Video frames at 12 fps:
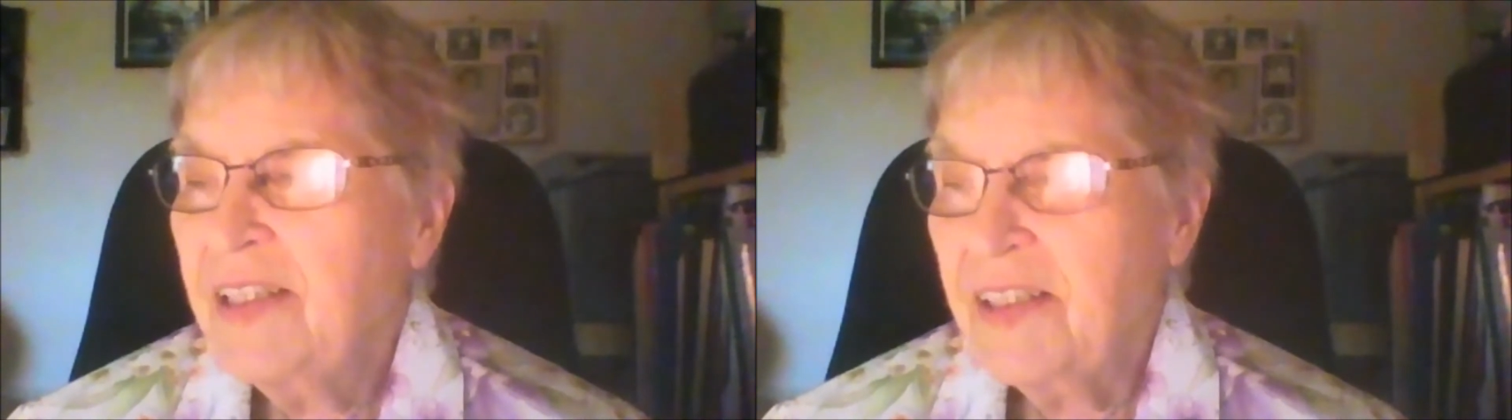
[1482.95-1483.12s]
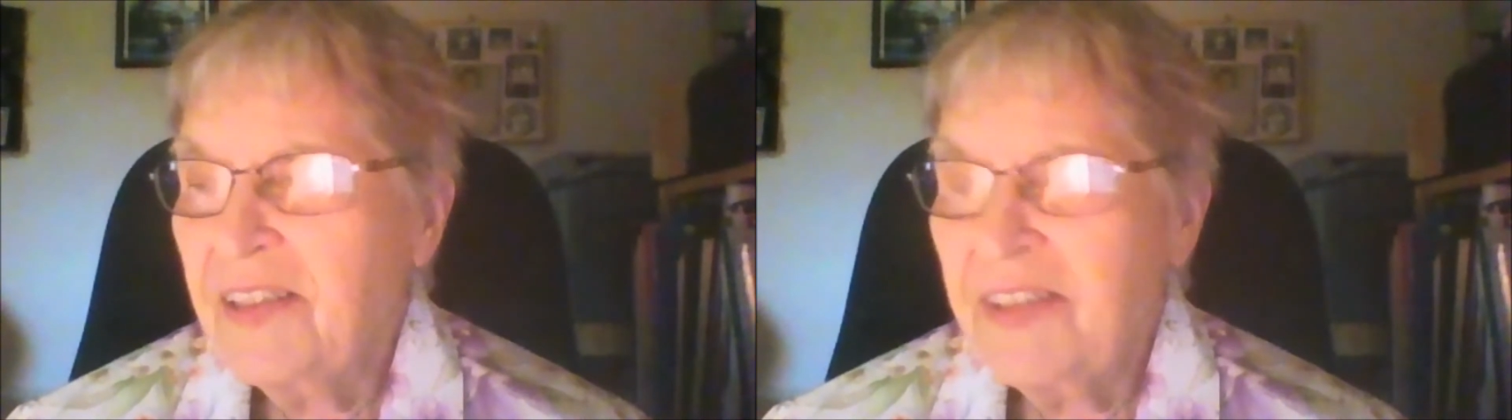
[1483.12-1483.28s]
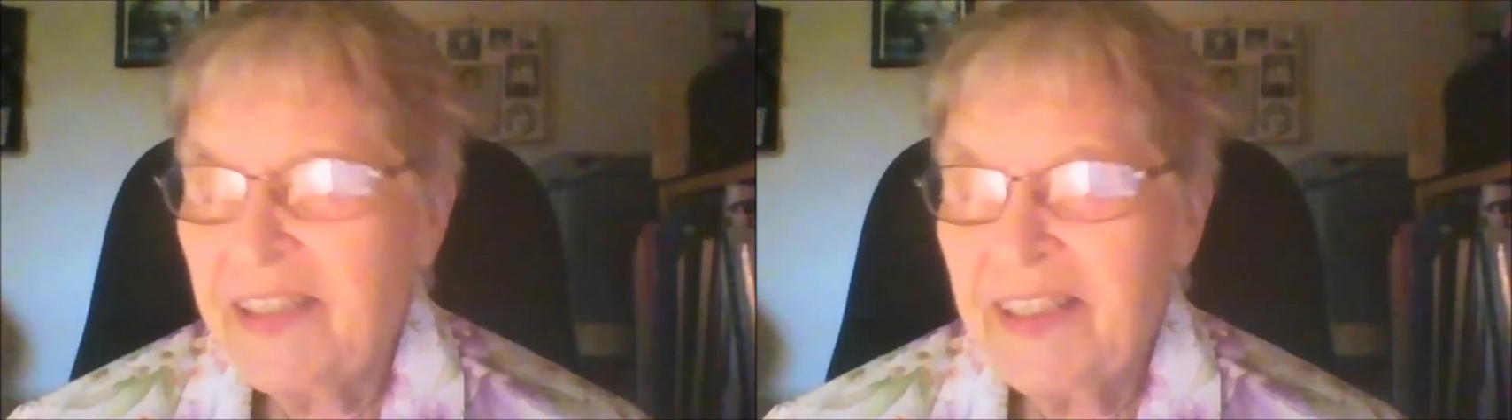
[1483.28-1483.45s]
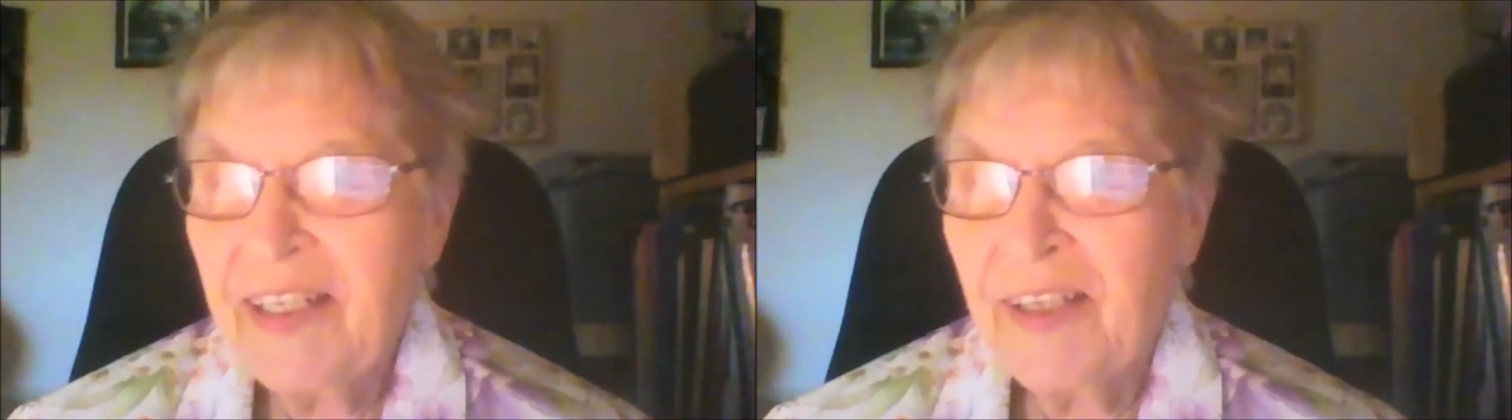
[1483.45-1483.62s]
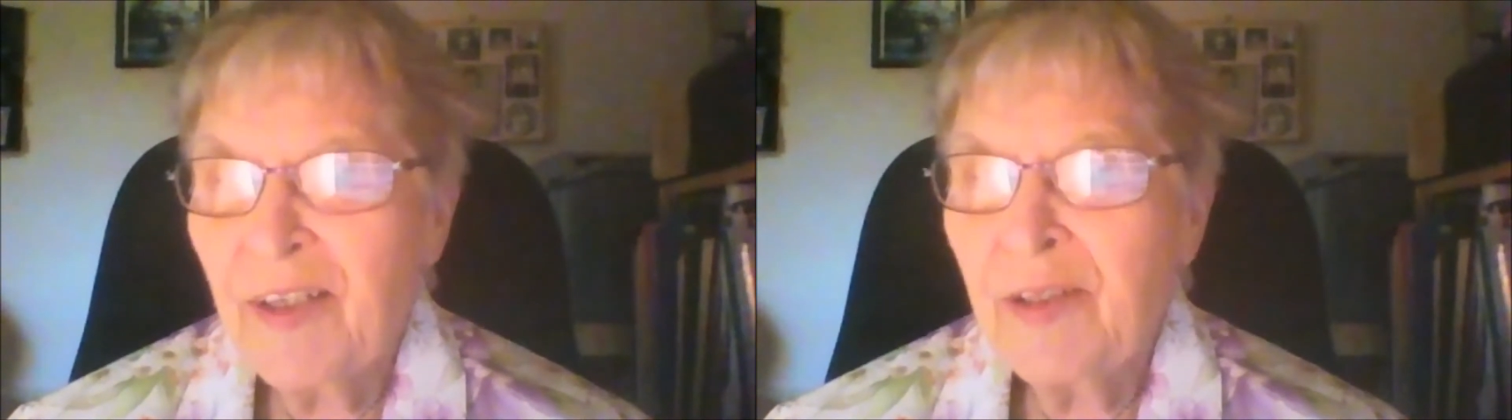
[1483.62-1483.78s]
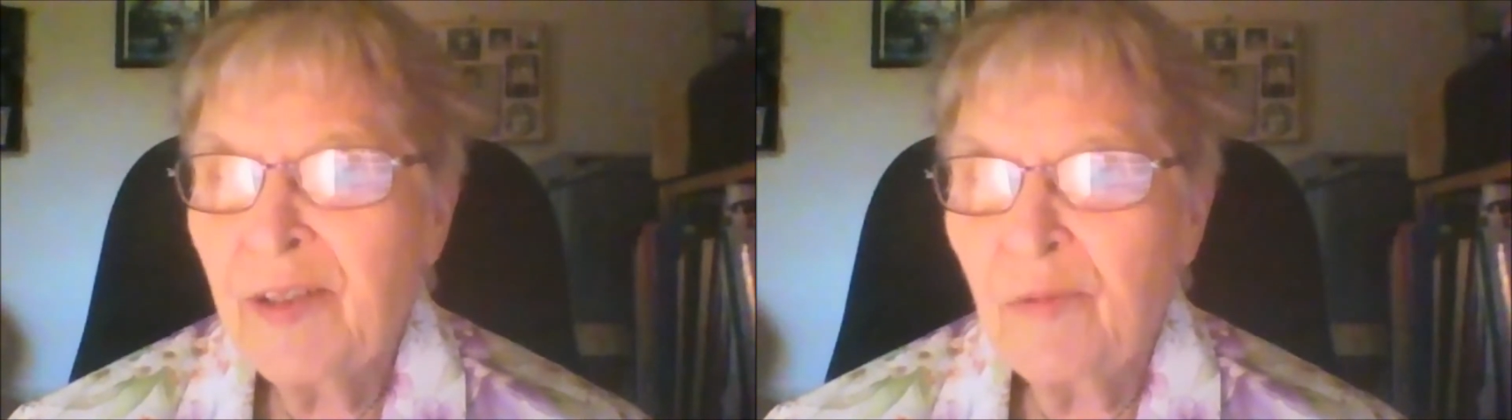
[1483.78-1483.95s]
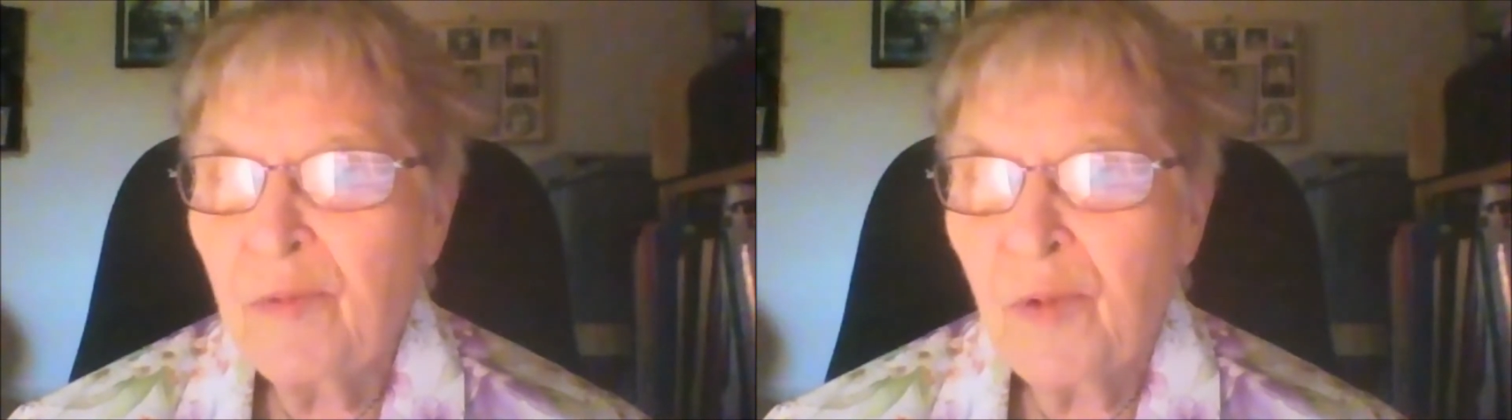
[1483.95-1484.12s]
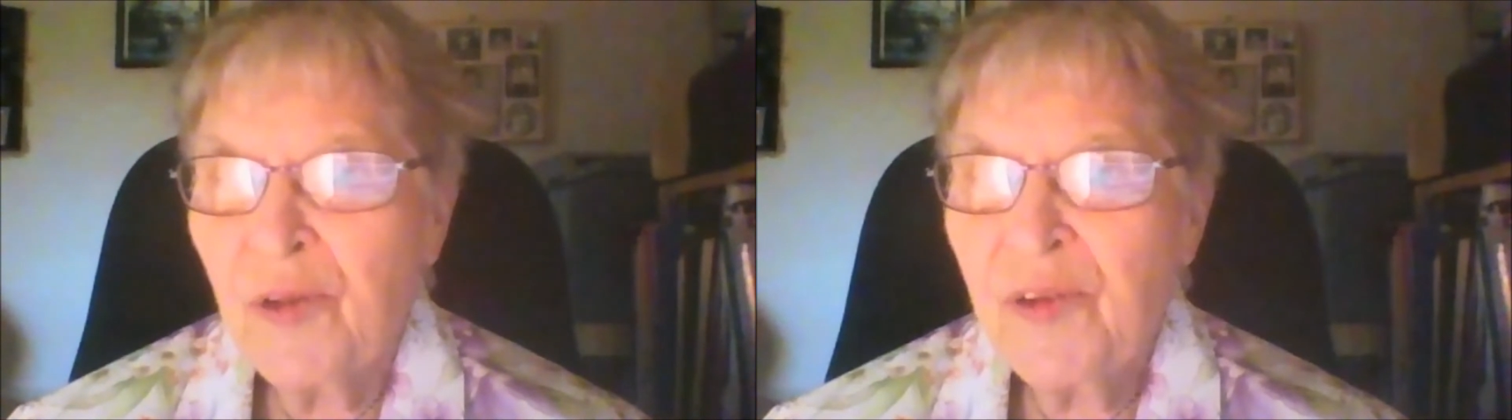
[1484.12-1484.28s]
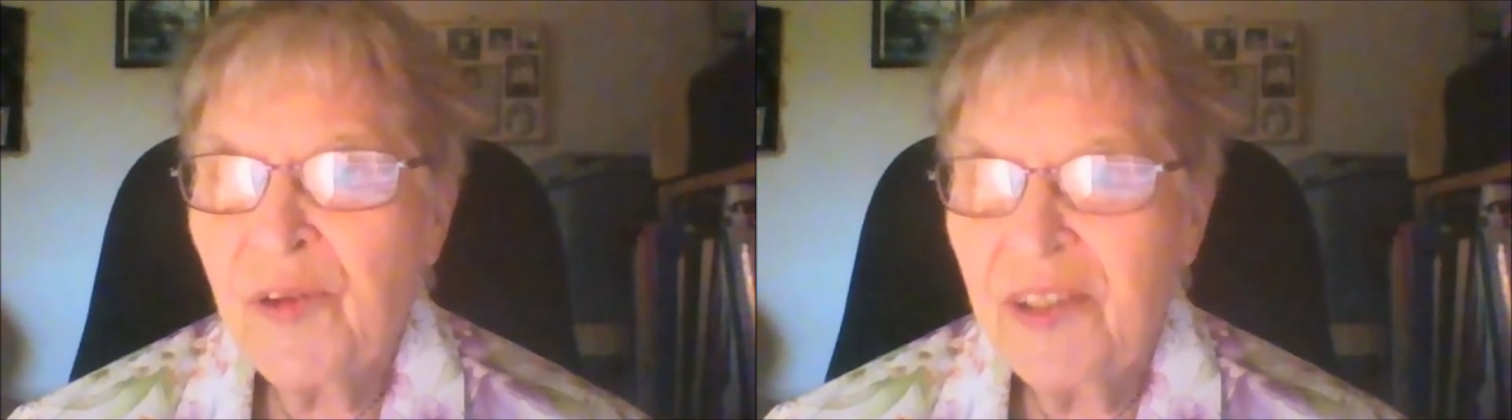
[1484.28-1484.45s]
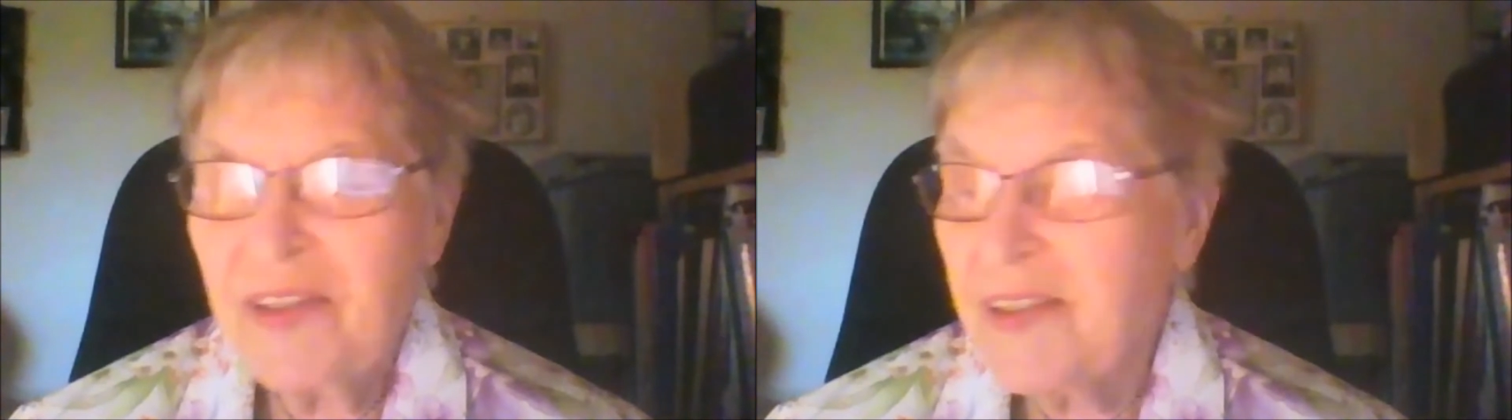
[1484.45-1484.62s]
in the inherent worth and